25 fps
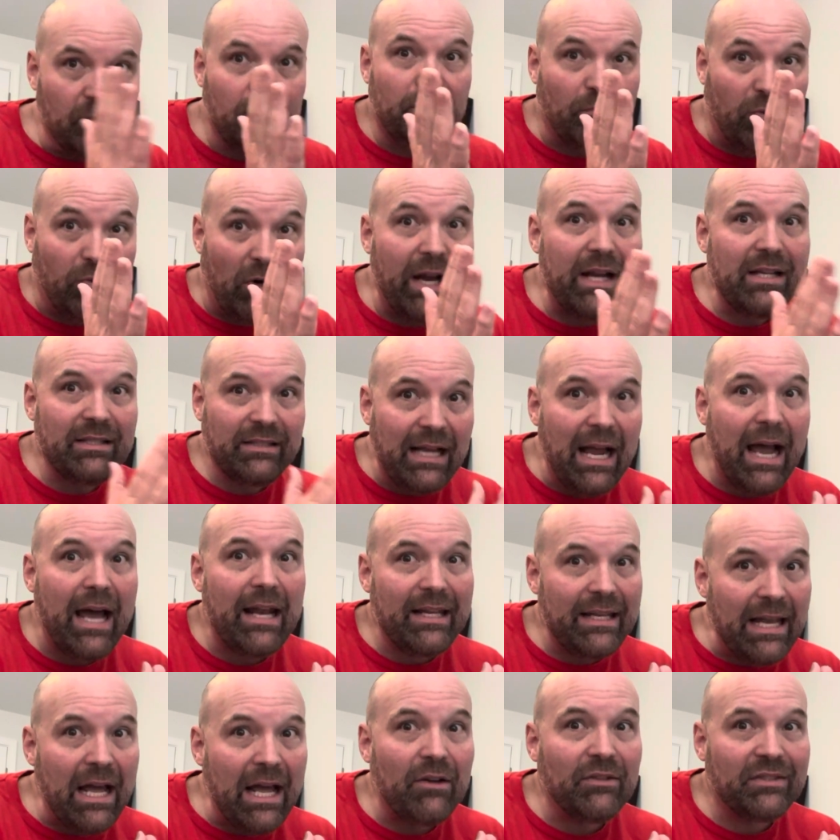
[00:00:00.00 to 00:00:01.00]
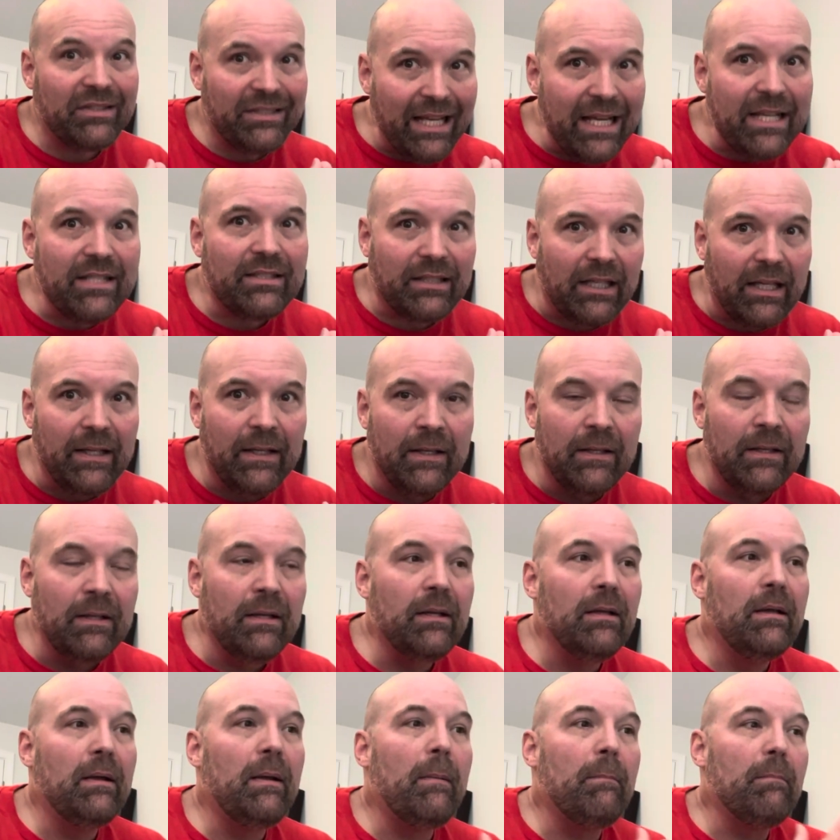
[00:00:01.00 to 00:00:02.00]
Praise God, he now sees it.
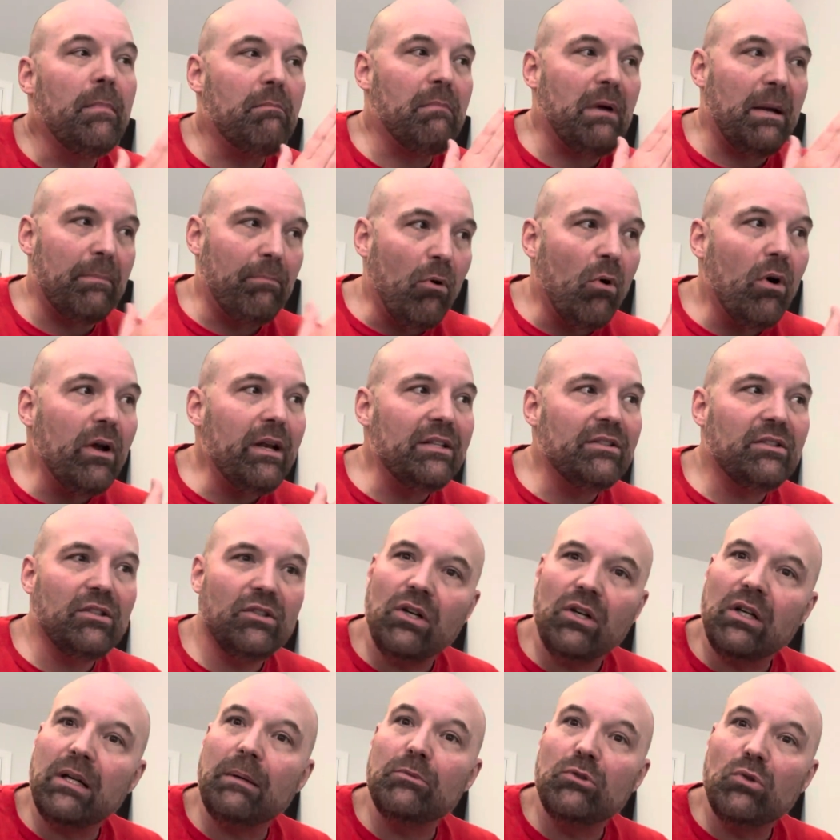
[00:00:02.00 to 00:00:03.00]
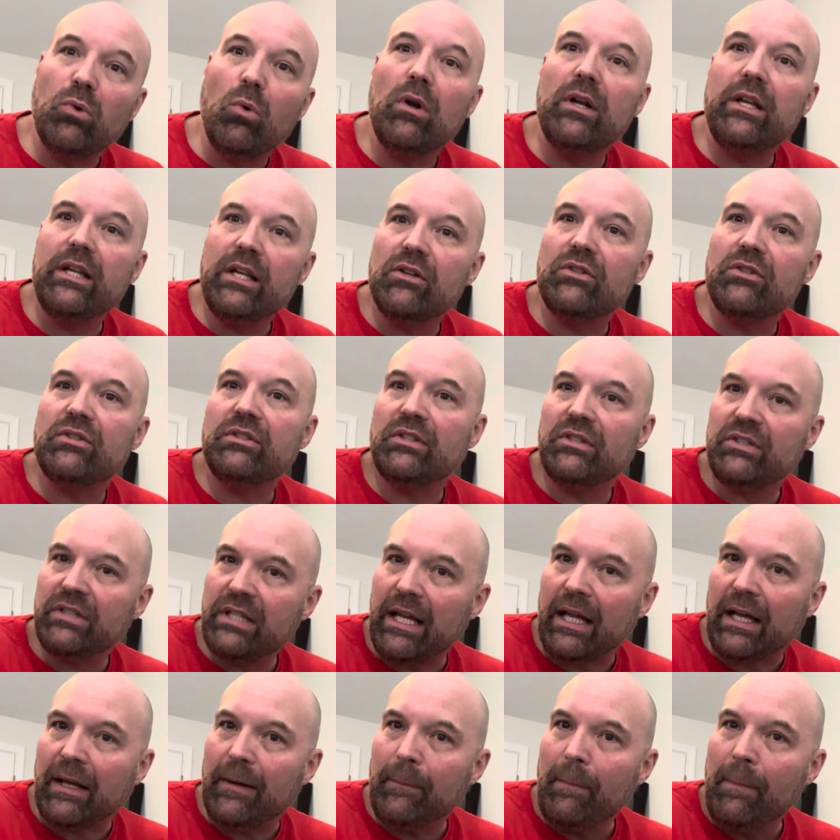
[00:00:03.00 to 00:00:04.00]
But my point is, it took him 20 years to see
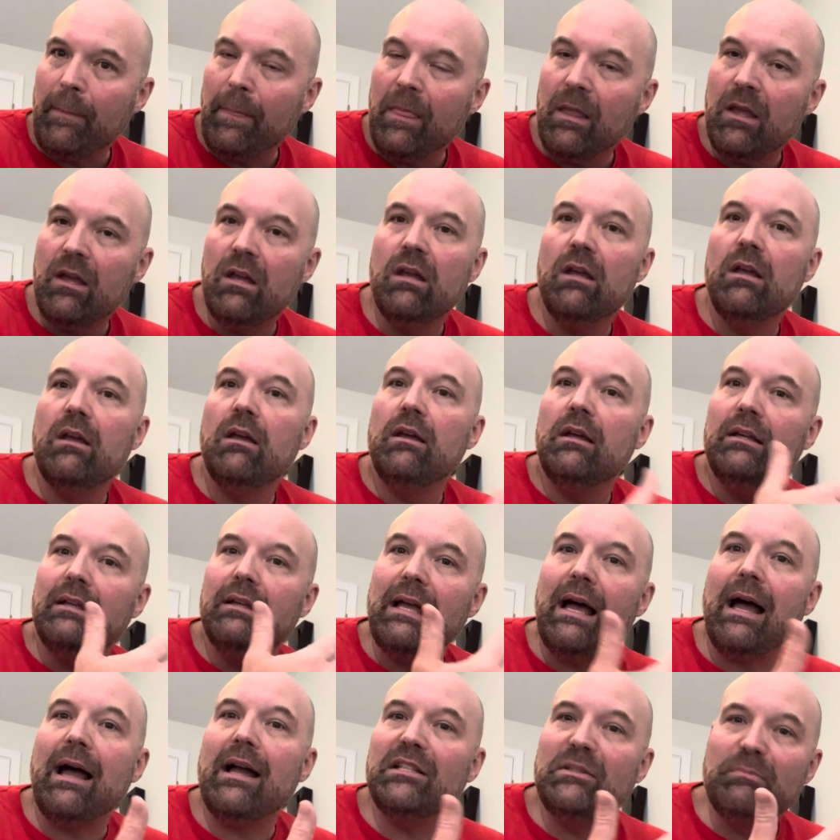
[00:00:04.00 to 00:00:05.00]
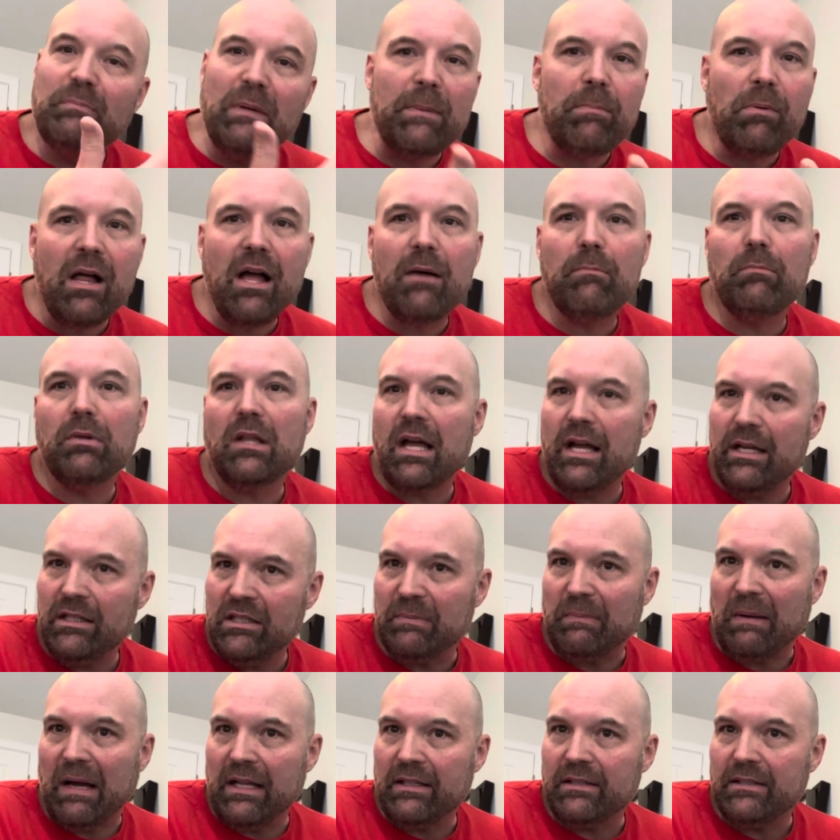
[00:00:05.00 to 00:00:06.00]
it. Guys, people have blind
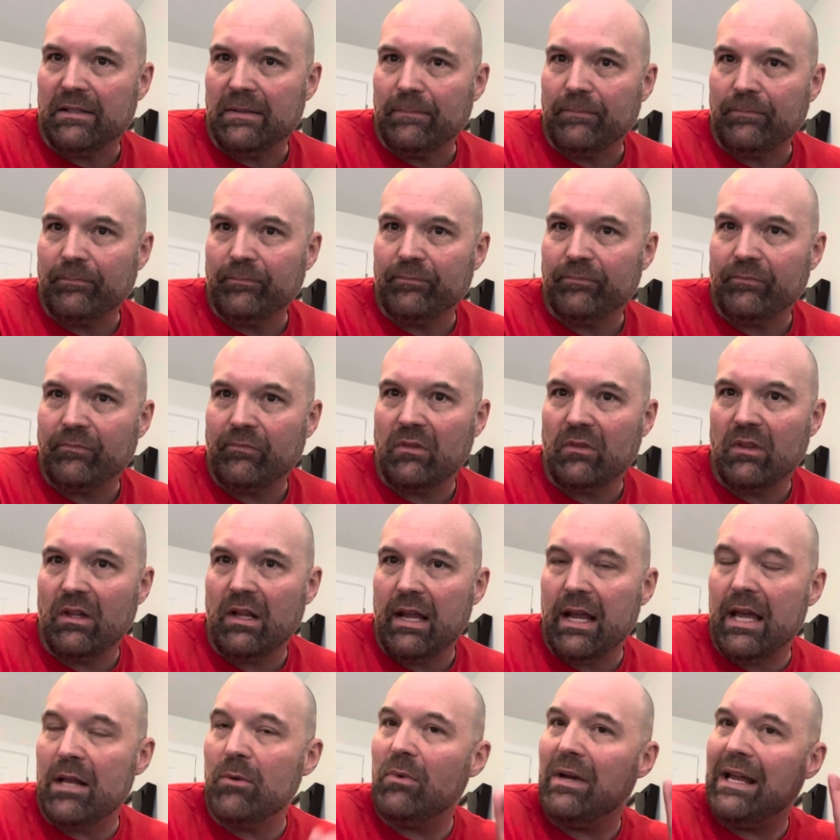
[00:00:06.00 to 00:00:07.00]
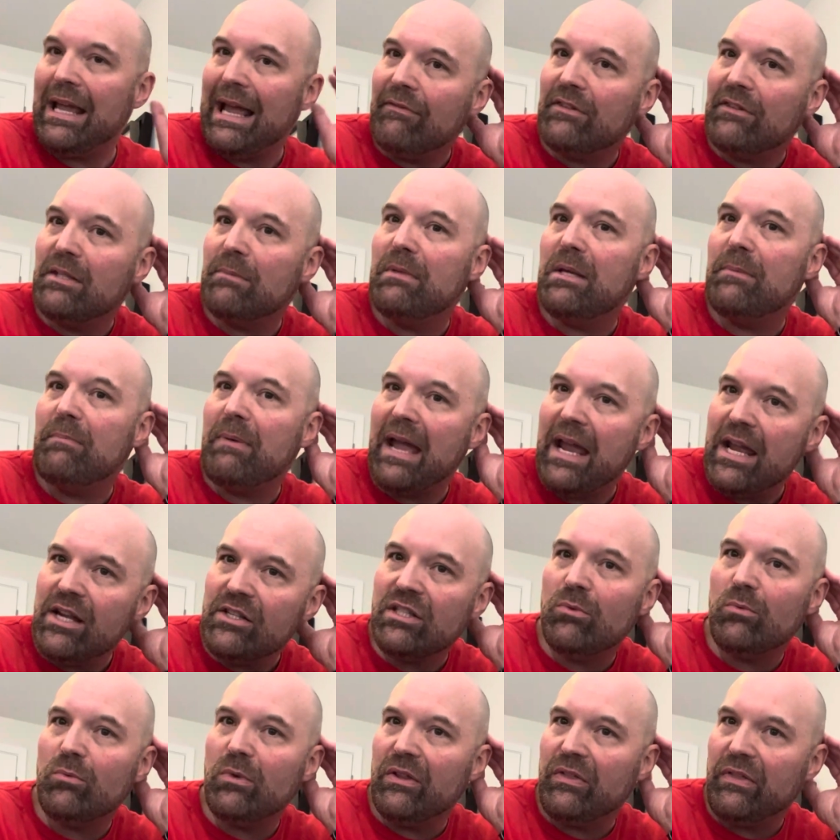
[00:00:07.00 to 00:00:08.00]
spots. And we have to be
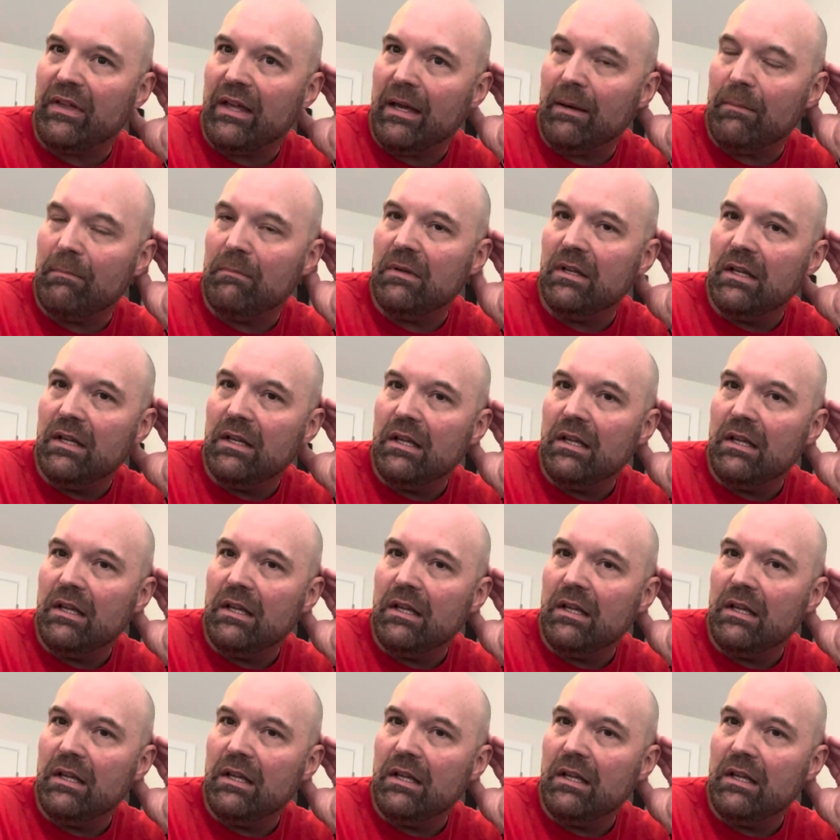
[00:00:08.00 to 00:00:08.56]
patient with them